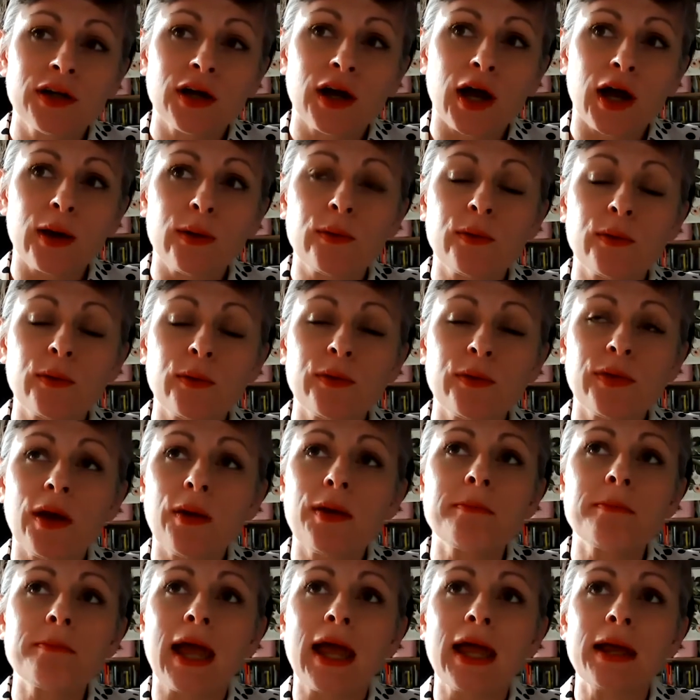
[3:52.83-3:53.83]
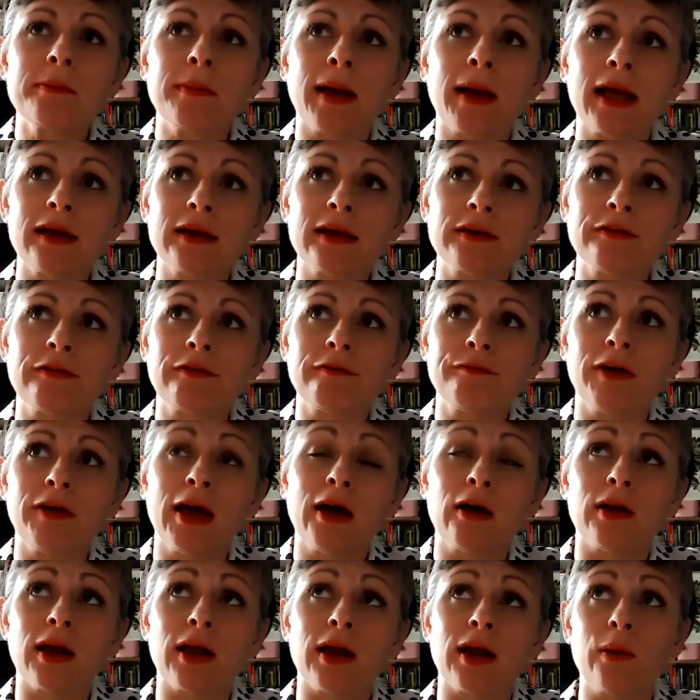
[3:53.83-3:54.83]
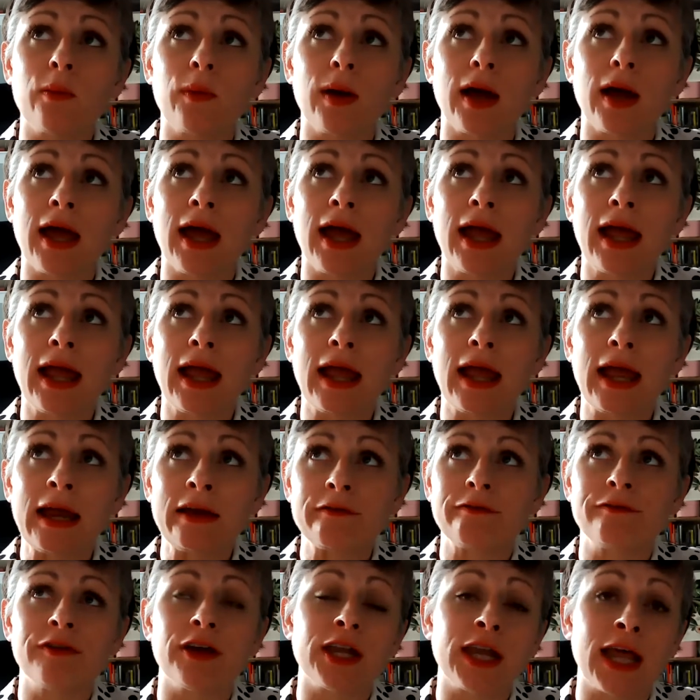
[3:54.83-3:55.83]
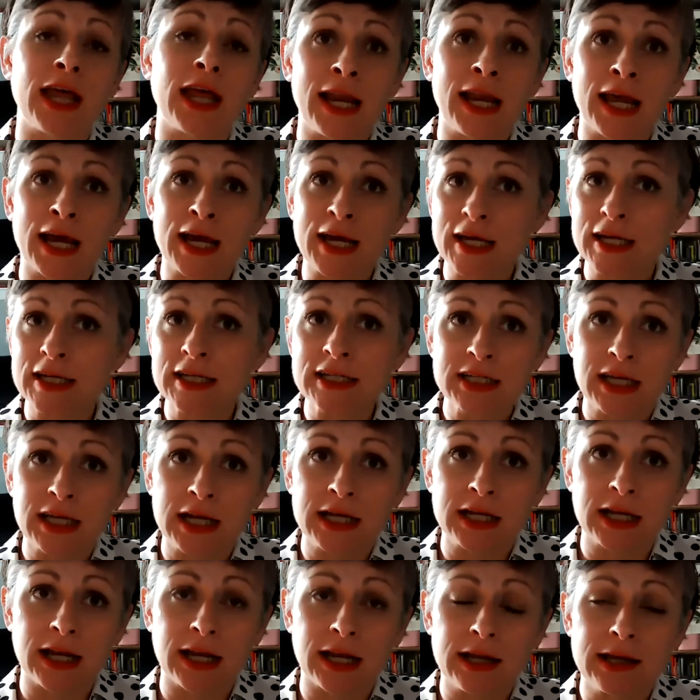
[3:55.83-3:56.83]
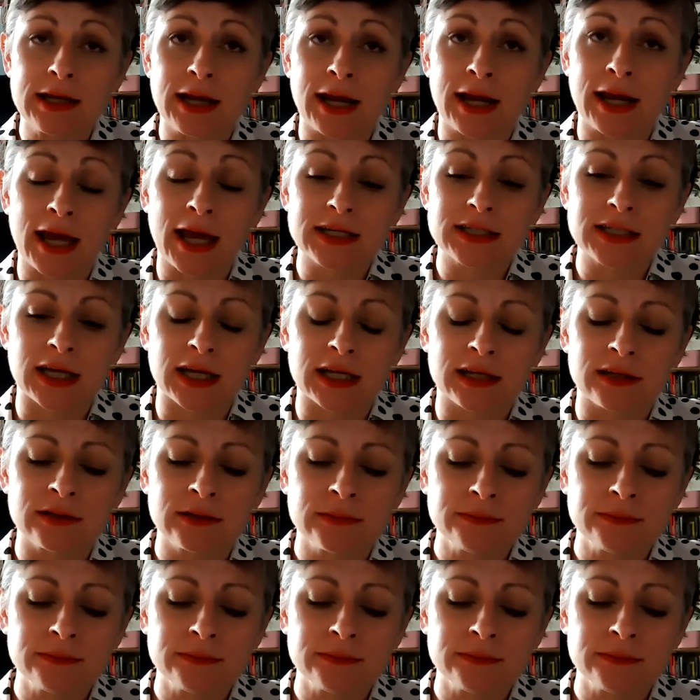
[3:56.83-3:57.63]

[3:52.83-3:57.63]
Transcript: And although it may make us feel like we're infinitely and continually connected,